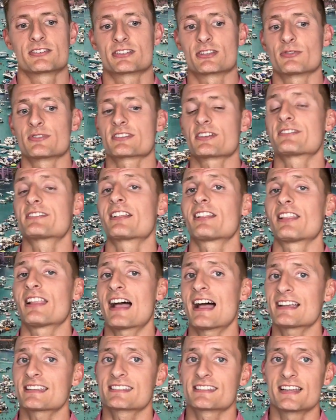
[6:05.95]
So it's on the
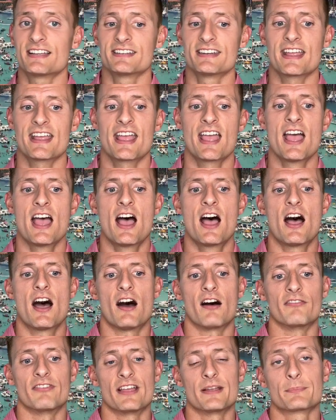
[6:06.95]
last Sunday
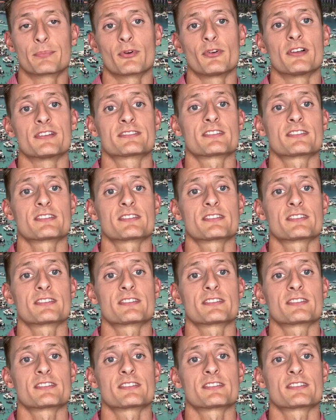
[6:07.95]
of April.